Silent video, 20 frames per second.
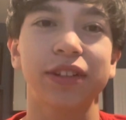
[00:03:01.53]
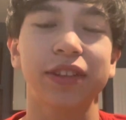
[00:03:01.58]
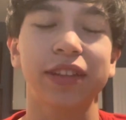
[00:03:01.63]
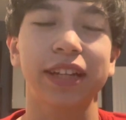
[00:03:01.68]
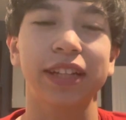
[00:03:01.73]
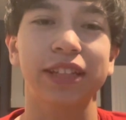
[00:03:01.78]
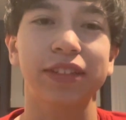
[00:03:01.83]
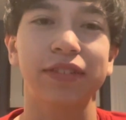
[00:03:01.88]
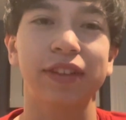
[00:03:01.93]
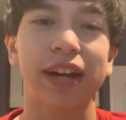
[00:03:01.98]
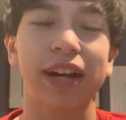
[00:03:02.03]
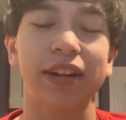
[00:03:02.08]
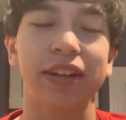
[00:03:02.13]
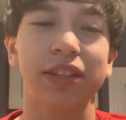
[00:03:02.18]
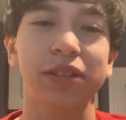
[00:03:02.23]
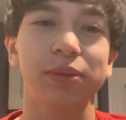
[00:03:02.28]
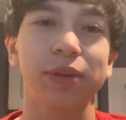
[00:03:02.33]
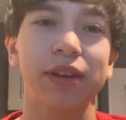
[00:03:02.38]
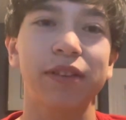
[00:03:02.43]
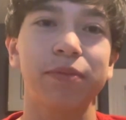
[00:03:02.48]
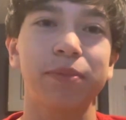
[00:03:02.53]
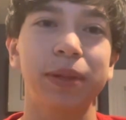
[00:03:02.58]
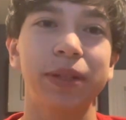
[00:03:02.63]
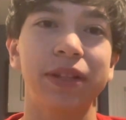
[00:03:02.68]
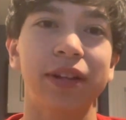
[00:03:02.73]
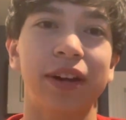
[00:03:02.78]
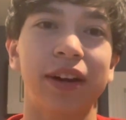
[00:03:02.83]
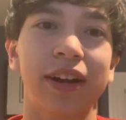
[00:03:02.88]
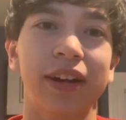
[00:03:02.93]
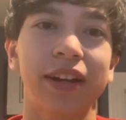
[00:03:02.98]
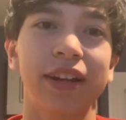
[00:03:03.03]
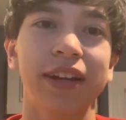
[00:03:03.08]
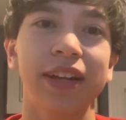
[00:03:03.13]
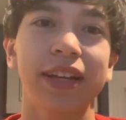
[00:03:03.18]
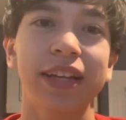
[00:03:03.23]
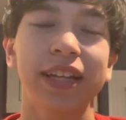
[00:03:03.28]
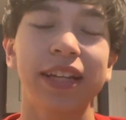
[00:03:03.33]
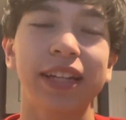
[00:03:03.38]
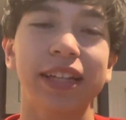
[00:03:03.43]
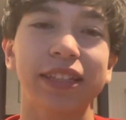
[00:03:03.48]
things around because we have Bedard,
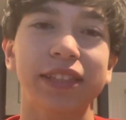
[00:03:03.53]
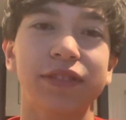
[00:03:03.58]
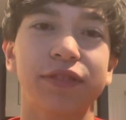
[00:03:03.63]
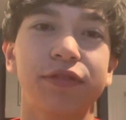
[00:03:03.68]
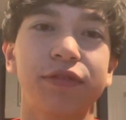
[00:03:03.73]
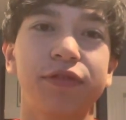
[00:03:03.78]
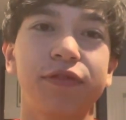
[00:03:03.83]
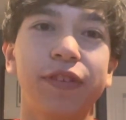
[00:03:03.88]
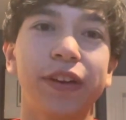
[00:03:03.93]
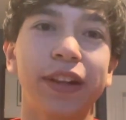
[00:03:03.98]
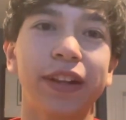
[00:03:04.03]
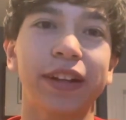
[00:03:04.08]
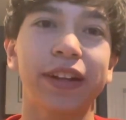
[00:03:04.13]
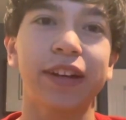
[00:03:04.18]
just fill